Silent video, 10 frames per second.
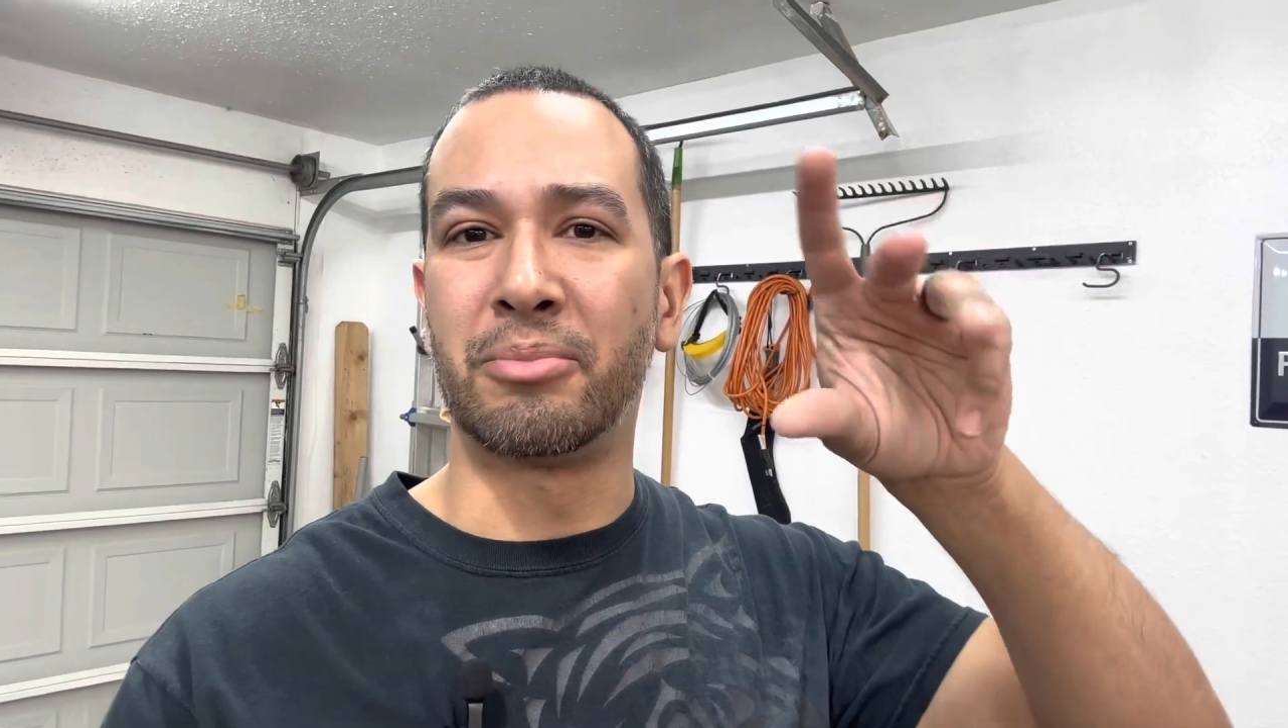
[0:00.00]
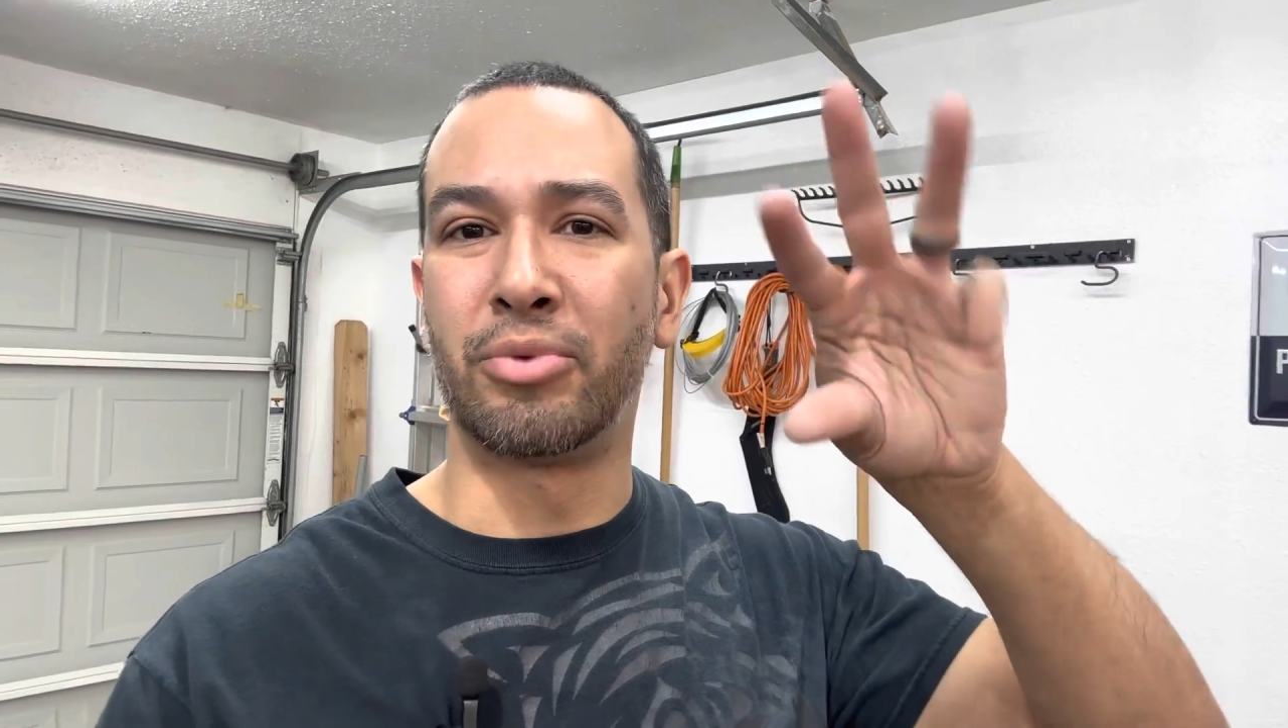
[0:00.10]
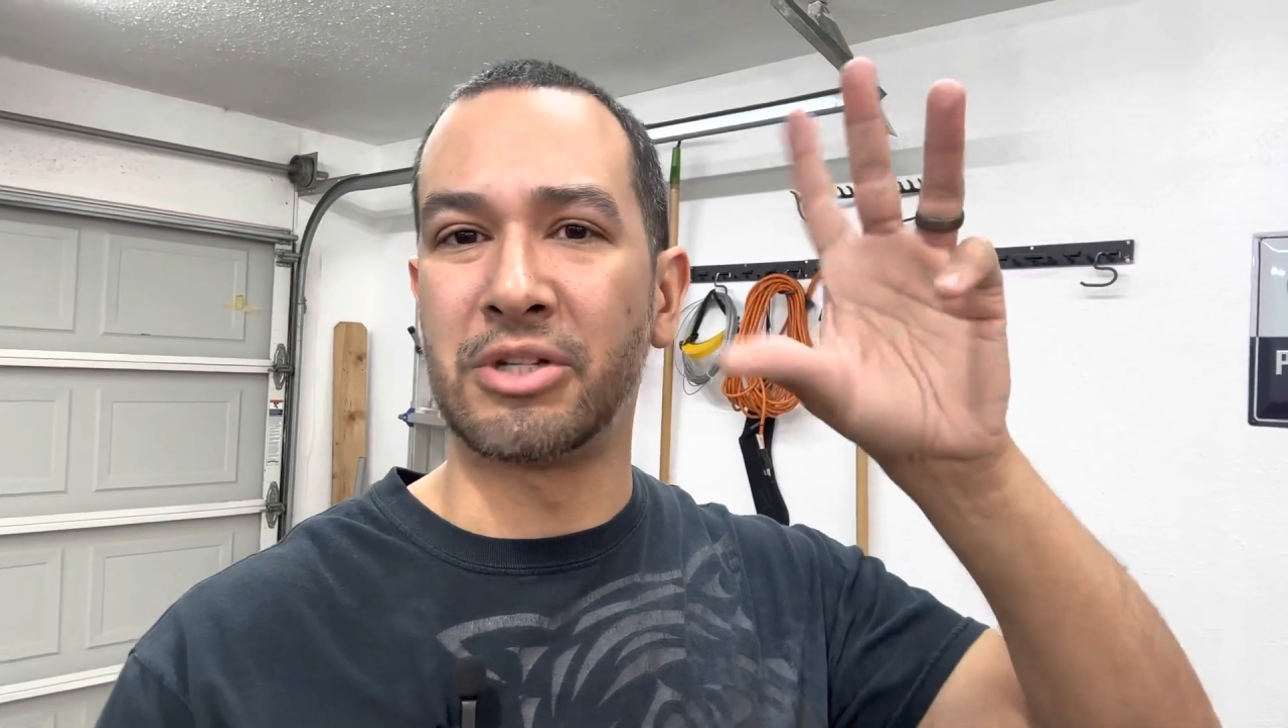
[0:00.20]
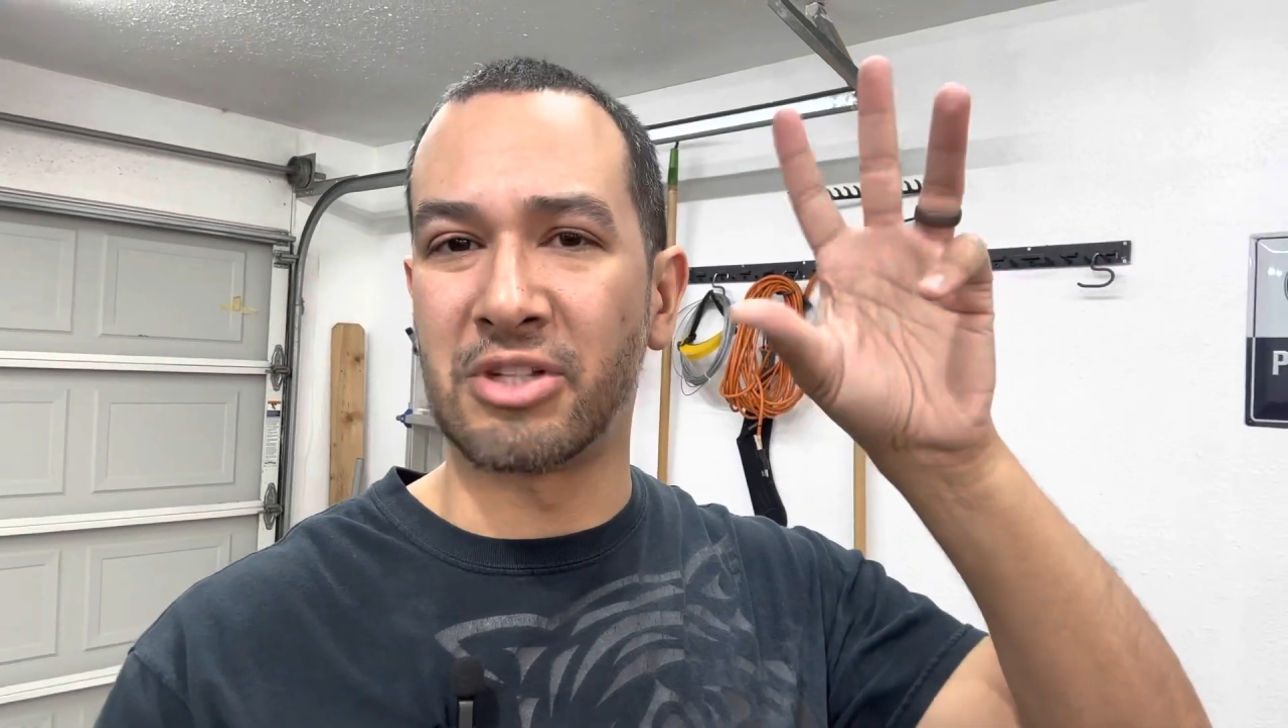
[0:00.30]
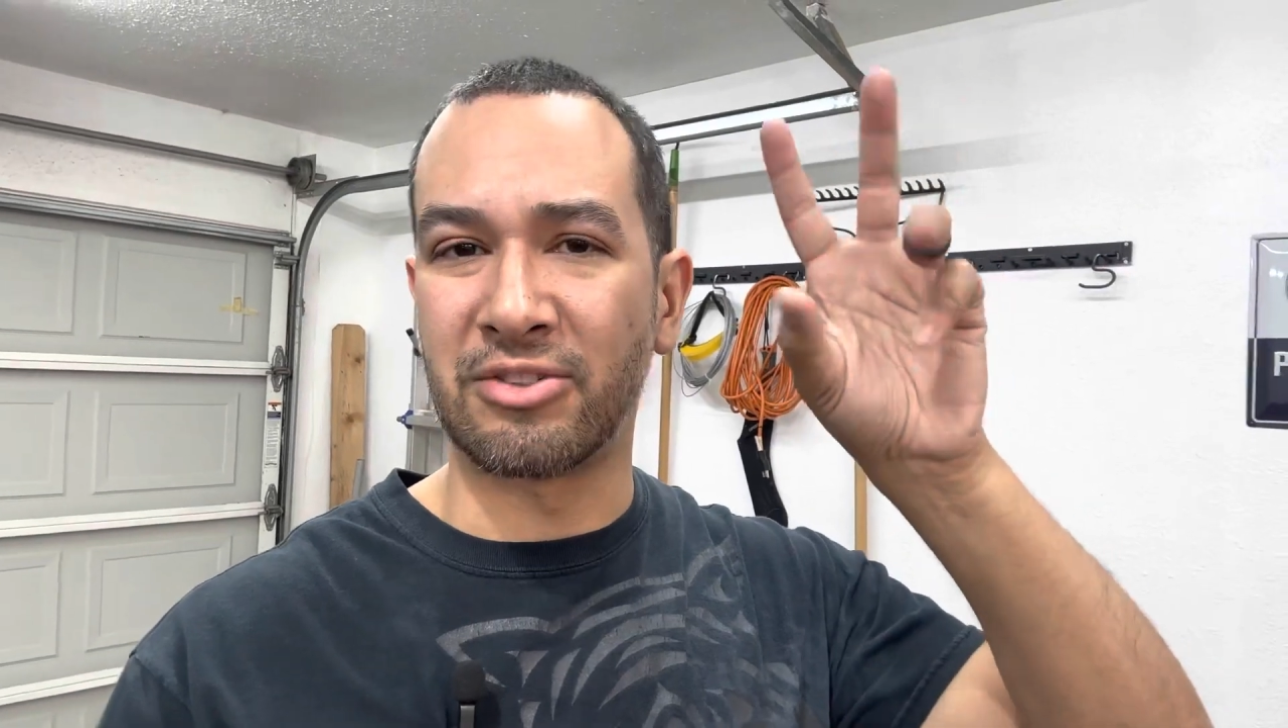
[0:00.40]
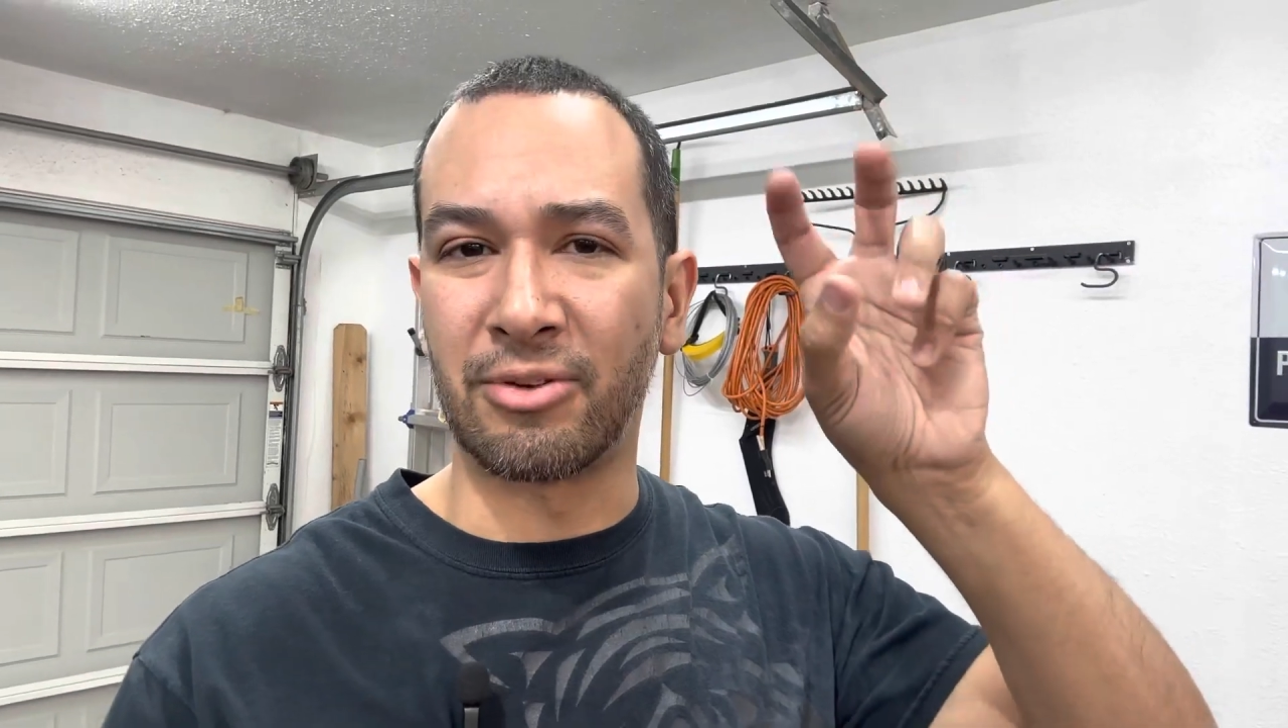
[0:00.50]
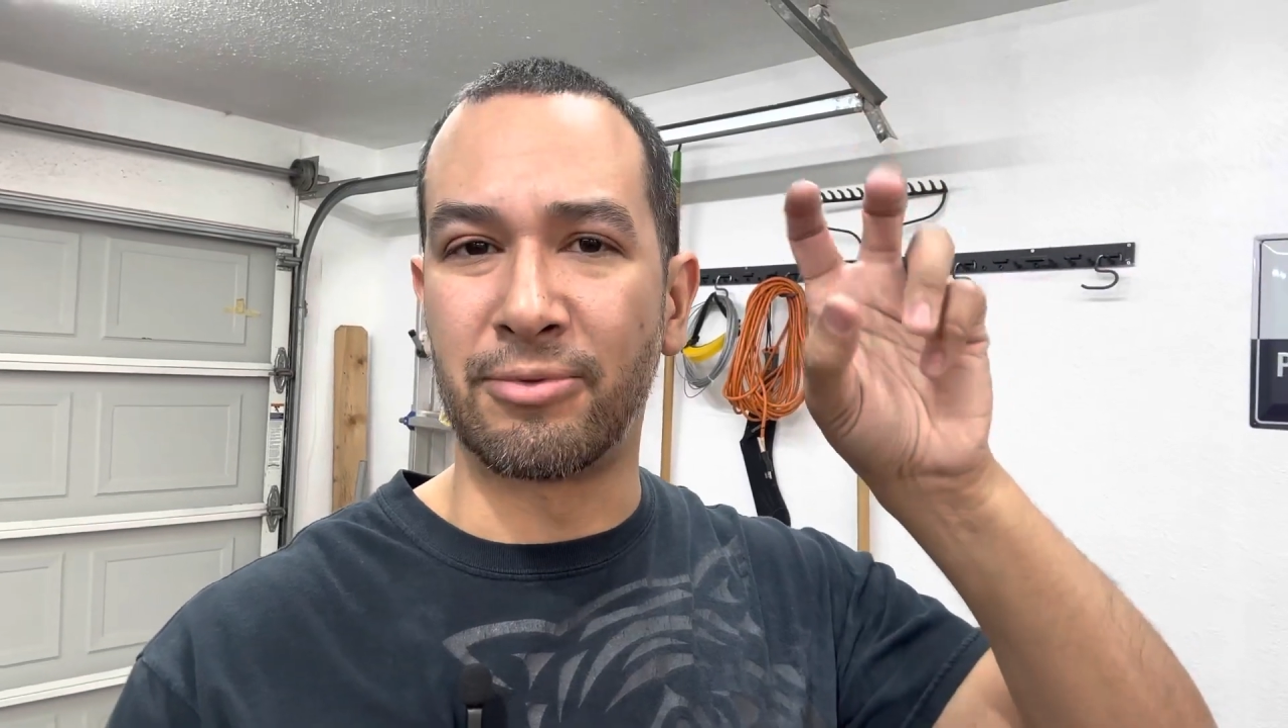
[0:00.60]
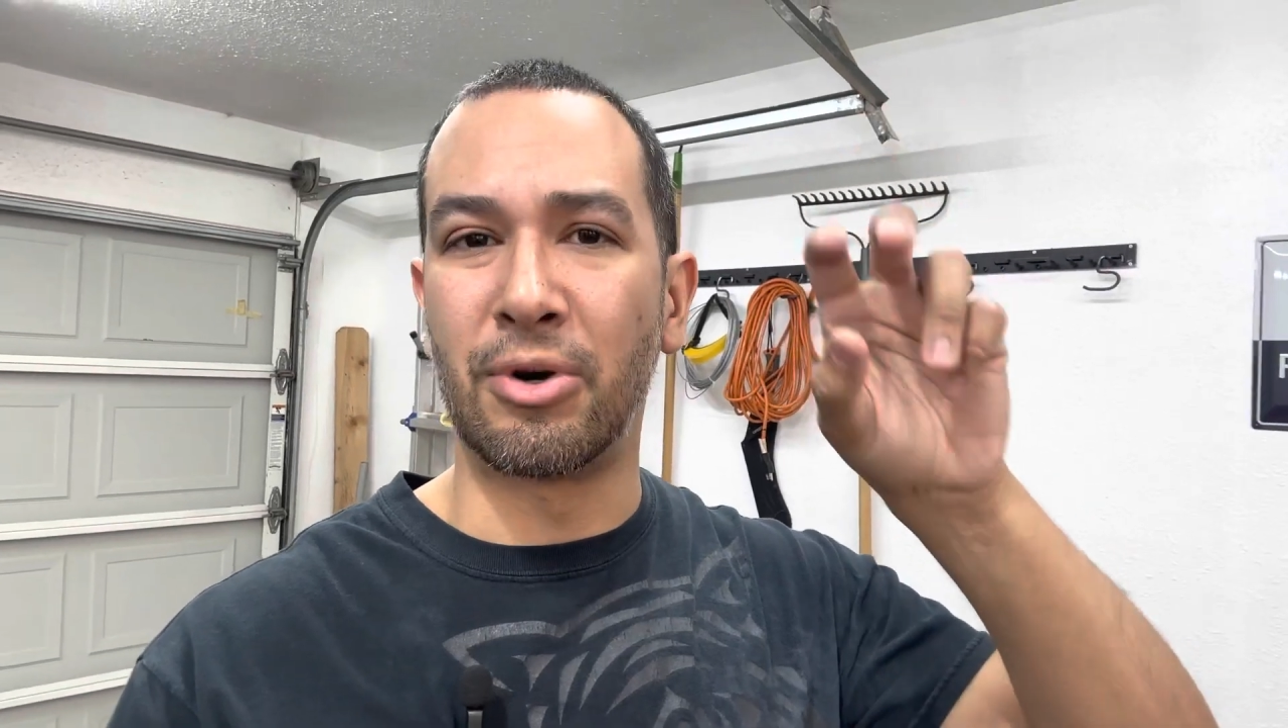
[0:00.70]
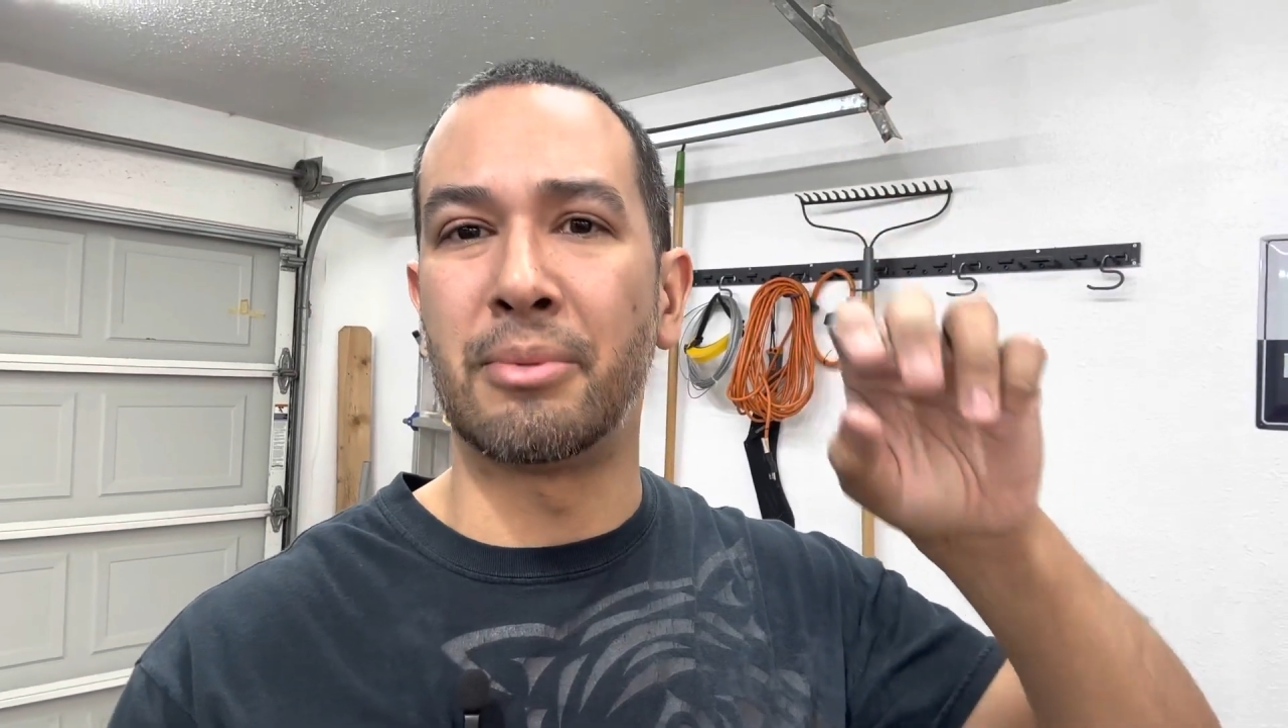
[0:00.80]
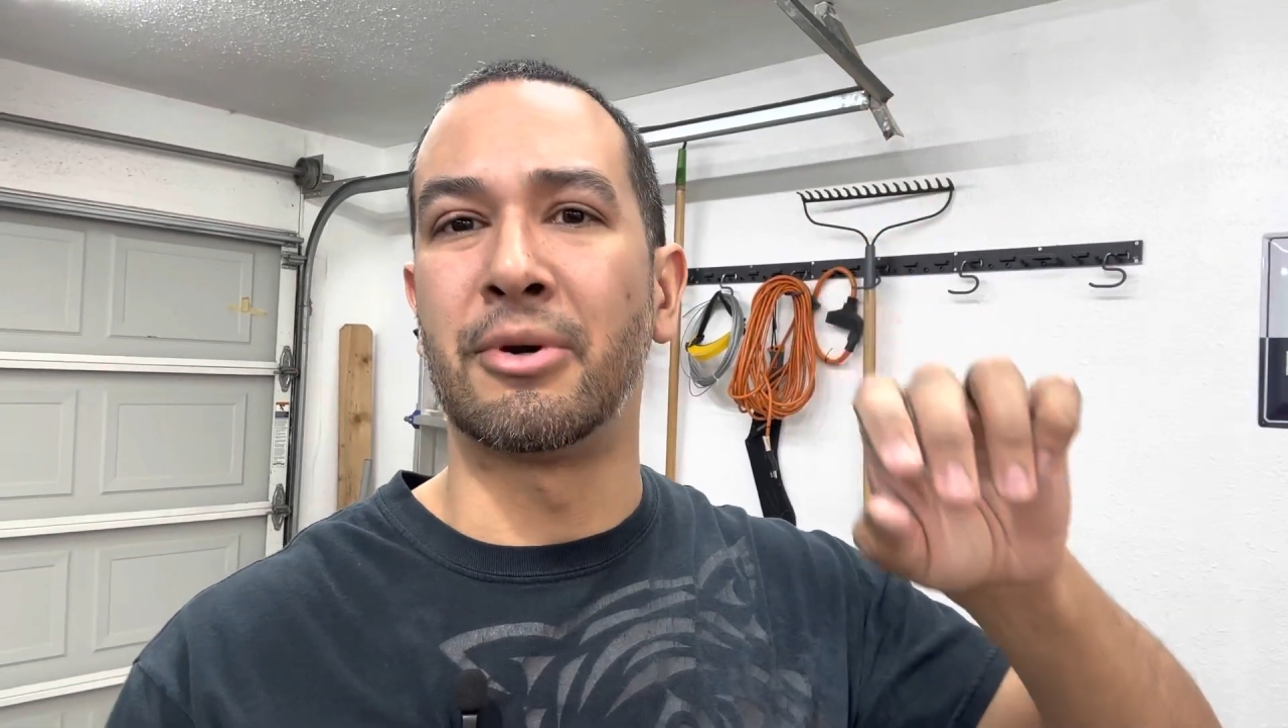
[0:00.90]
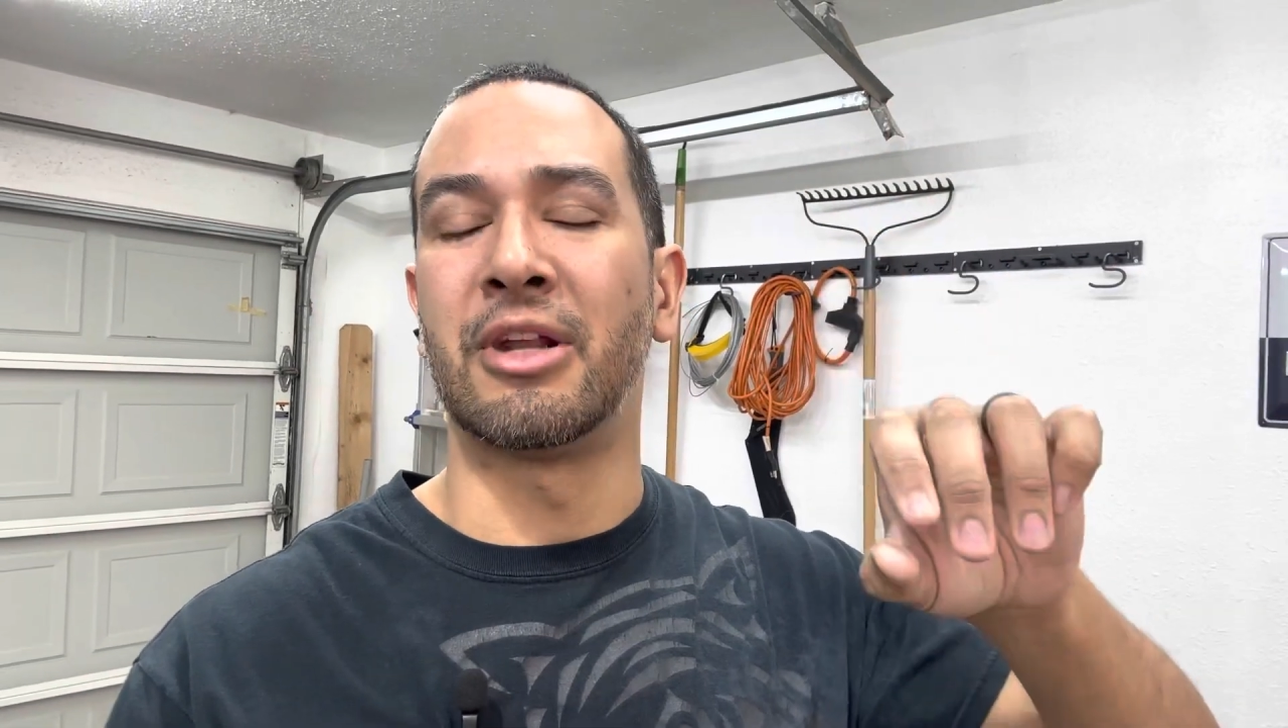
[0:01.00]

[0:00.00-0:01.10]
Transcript: bridges of rubber,